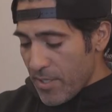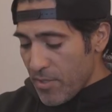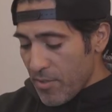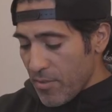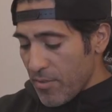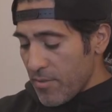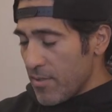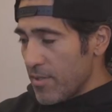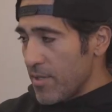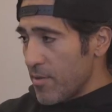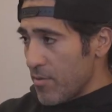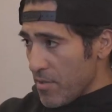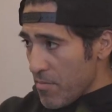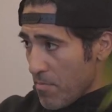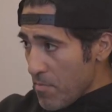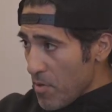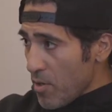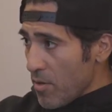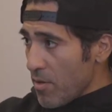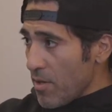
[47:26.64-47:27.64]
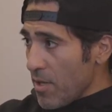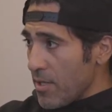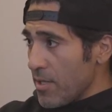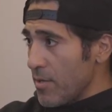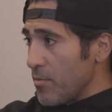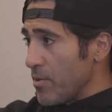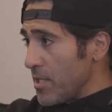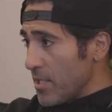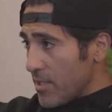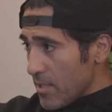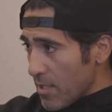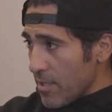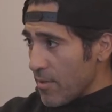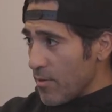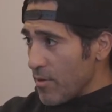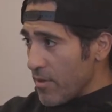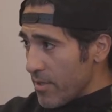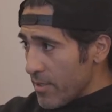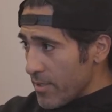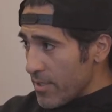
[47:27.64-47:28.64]
Deuce. There was a mural on it with a ton of
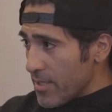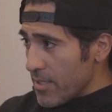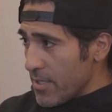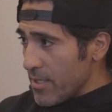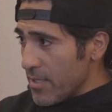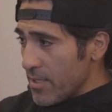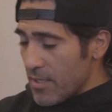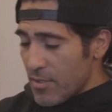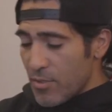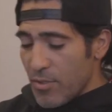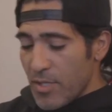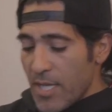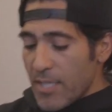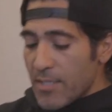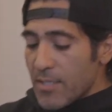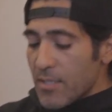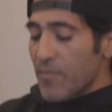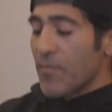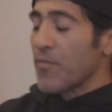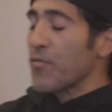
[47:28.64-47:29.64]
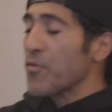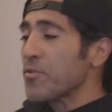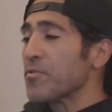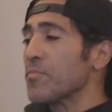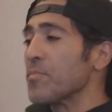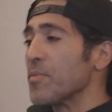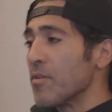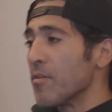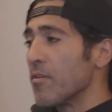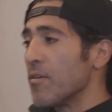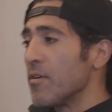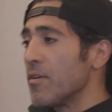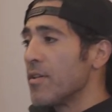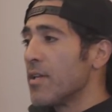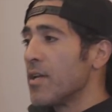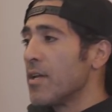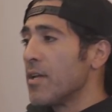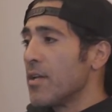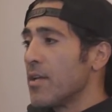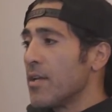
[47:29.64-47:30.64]
words. Yep. So that's the first mural,
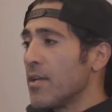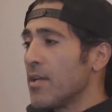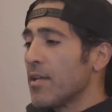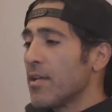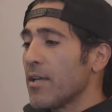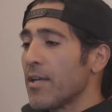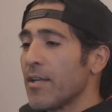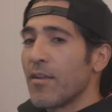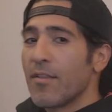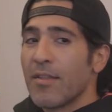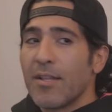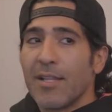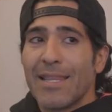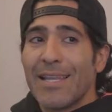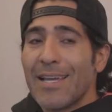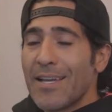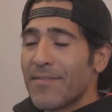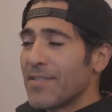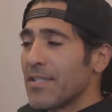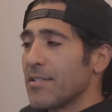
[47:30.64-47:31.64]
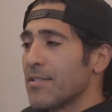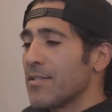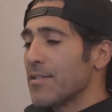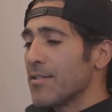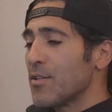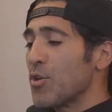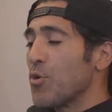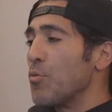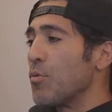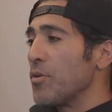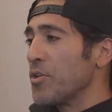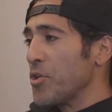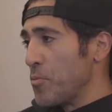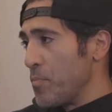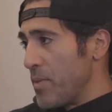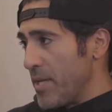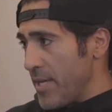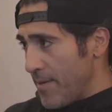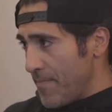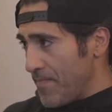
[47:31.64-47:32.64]
and on the left it says, "Who will you
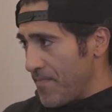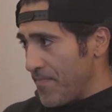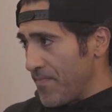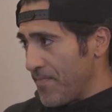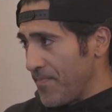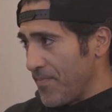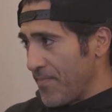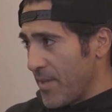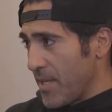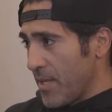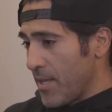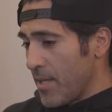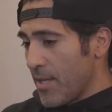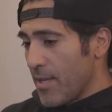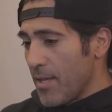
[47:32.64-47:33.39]
be?" Yes.